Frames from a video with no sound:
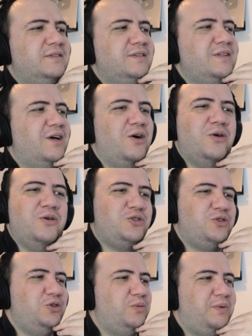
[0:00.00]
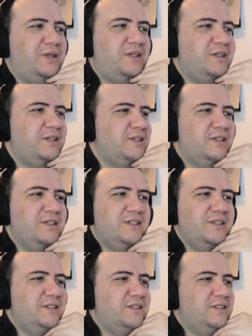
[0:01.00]
Oh, stupid.
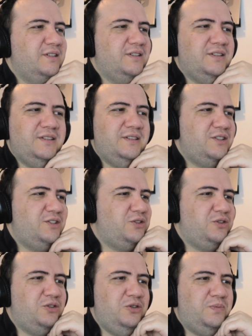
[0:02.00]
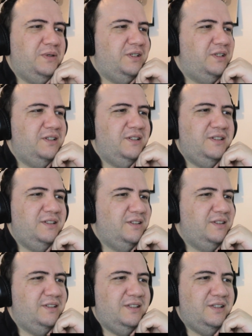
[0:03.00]
Stupid.
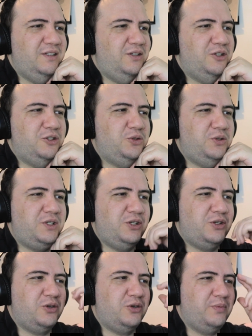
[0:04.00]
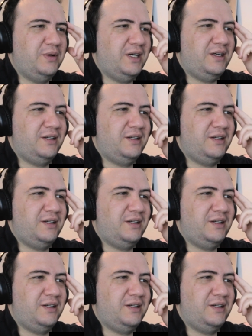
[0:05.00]
You're shooting your own men.